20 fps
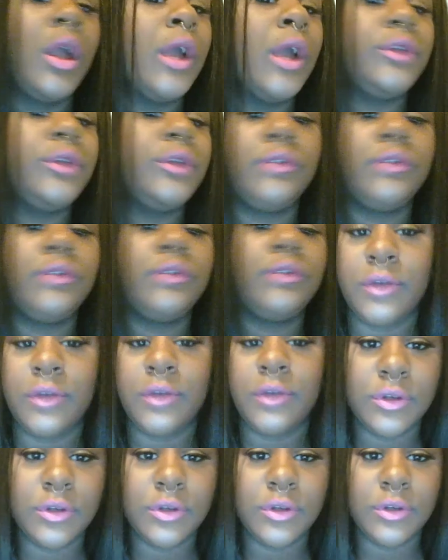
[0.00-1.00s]
Do not do
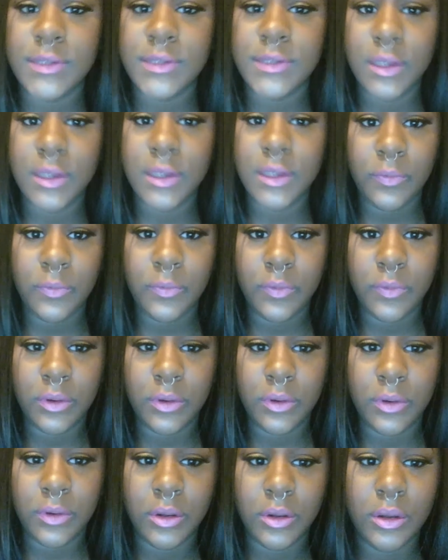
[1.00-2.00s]
it yourself.
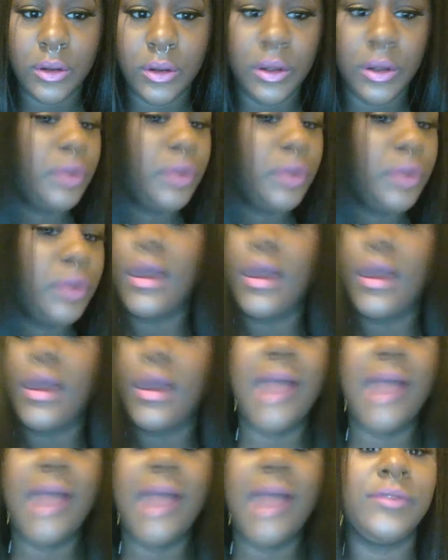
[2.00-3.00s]
Do not
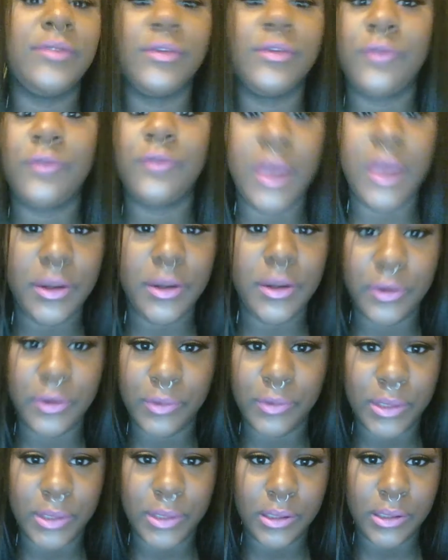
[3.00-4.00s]
have your friend do
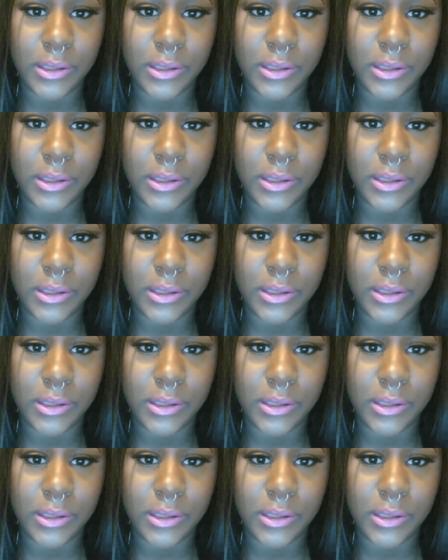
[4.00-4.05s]
it.